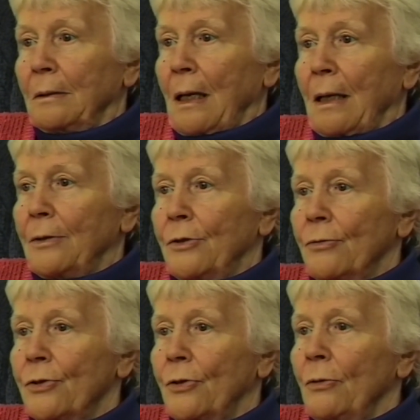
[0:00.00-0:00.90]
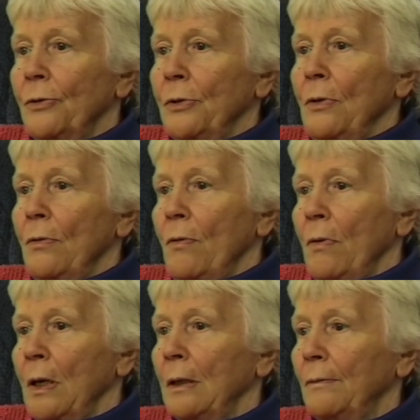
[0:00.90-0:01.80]
I just don't know
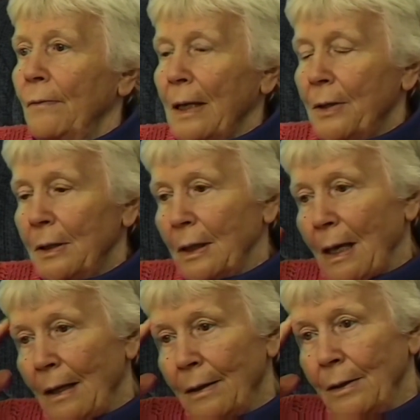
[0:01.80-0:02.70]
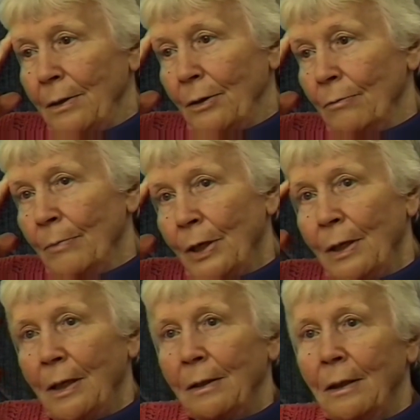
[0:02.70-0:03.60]
what it got into me
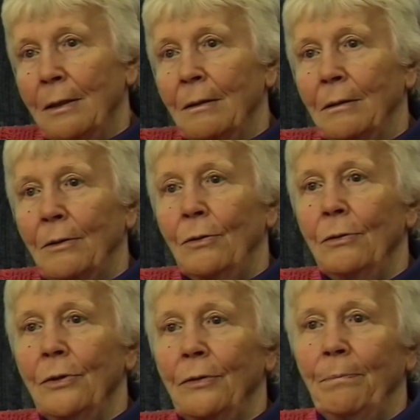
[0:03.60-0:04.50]
that it could